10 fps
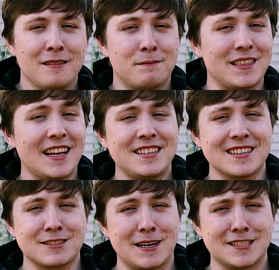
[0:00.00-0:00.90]
But that's an
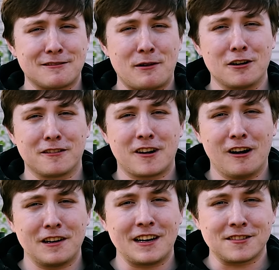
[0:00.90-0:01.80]
expensive part of
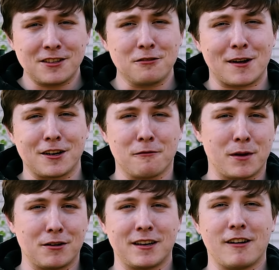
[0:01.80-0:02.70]
gardening too when you're
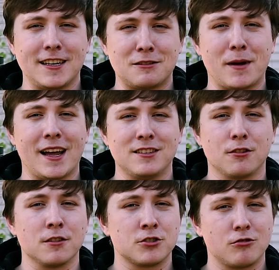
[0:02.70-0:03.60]
building raised beds
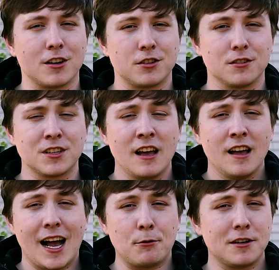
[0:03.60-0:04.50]
or structures.
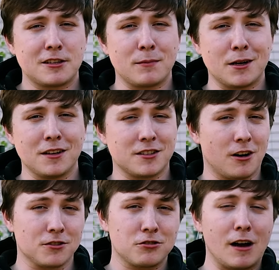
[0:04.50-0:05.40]
I wanted to build a
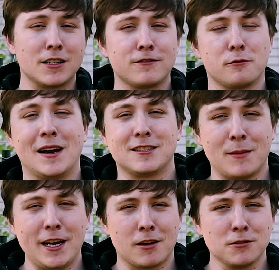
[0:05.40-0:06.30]
tall trellis for my
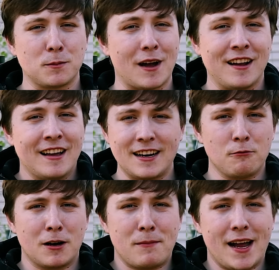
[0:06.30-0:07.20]
tomatoes, but I didn't
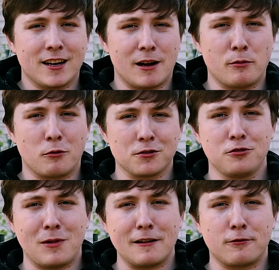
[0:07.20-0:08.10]
want to buy a couple more
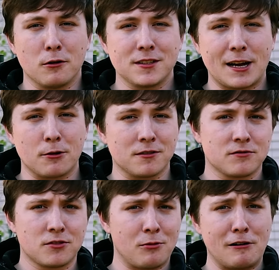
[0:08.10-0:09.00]
2x4s that were
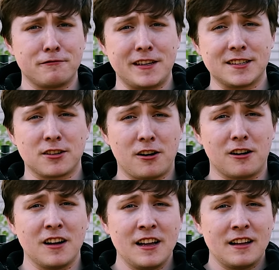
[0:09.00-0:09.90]
12 feet tall.